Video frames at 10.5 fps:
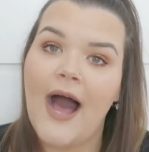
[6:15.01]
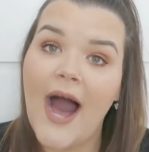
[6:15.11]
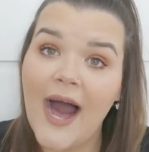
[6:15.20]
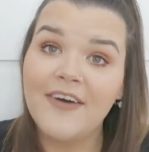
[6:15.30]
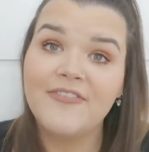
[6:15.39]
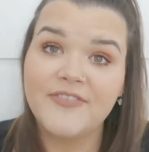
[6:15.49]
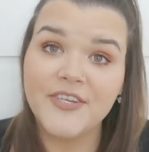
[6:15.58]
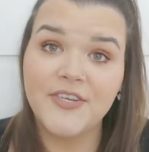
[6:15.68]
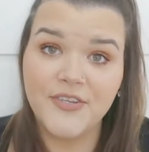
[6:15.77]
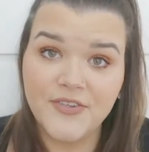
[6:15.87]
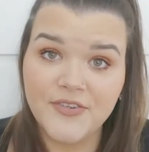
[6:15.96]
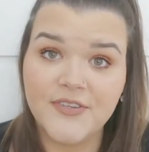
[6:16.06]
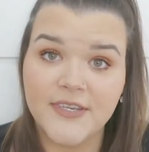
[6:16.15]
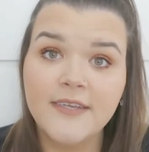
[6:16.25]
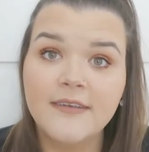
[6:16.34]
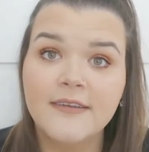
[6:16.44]
after you use
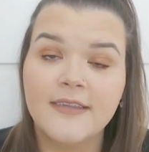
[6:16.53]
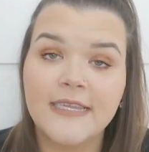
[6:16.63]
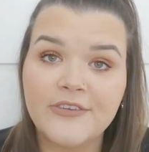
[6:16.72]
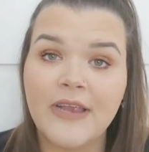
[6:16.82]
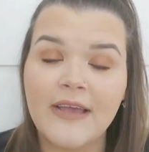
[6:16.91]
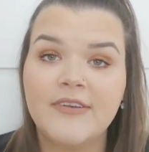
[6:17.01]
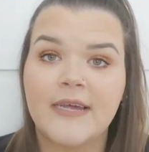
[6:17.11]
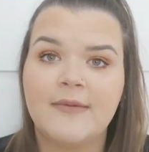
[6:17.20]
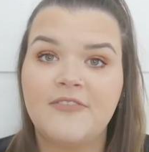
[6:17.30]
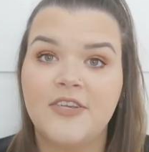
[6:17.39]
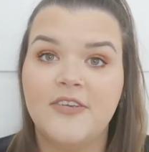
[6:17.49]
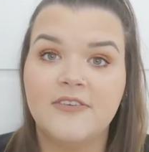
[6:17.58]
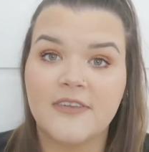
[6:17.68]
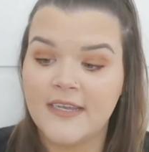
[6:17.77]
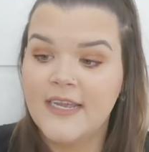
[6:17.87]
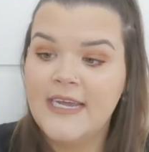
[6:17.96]
it, literally every time after you use
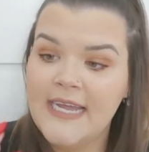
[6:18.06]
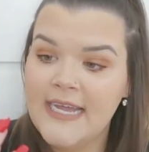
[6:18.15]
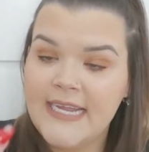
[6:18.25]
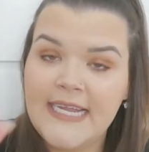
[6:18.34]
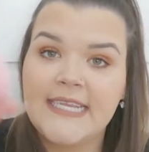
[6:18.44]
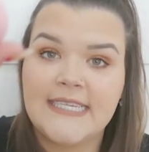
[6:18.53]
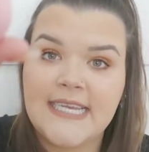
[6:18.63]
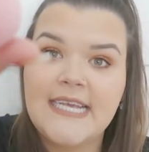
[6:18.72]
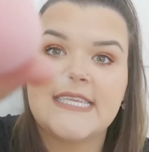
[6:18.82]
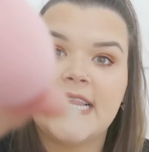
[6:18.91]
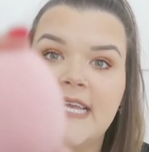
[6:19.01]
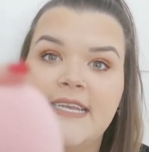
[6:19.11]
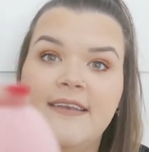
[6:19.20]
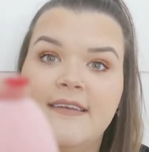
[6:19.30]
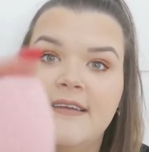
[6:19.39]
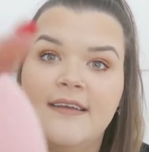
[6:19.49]
it, it stays clean?